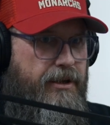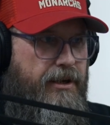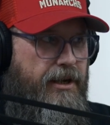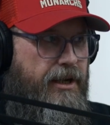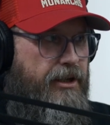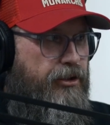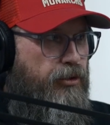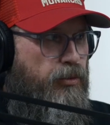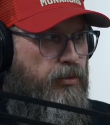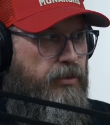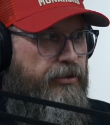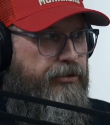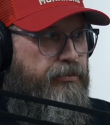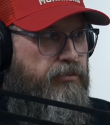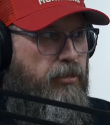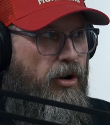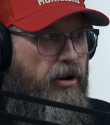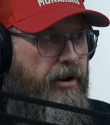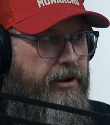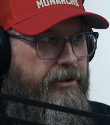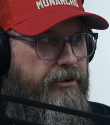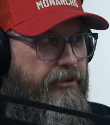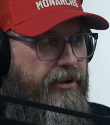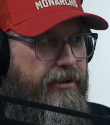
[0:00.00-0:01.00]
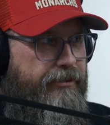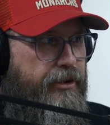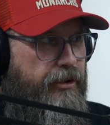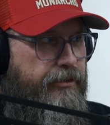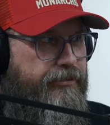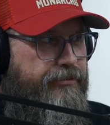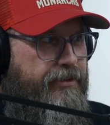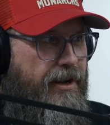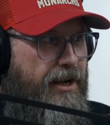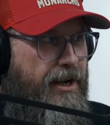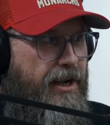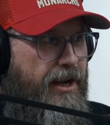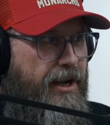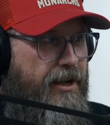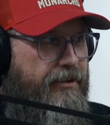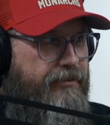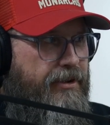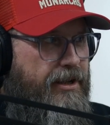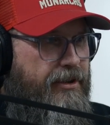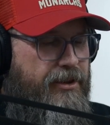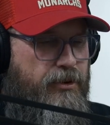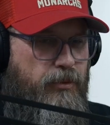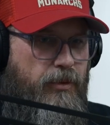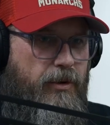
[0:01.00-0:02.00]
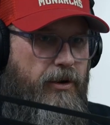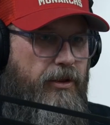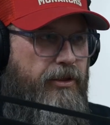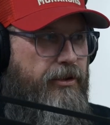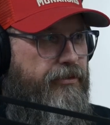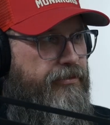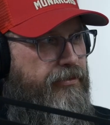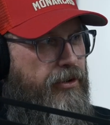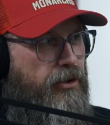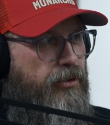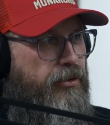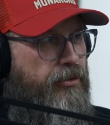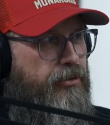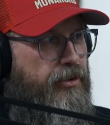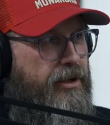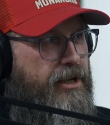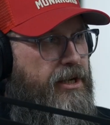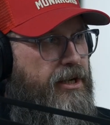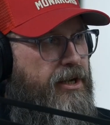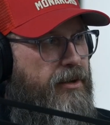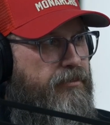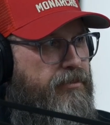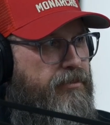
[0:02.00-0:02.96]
and you'll respond at 11:05 and then we're on the phone like a couple,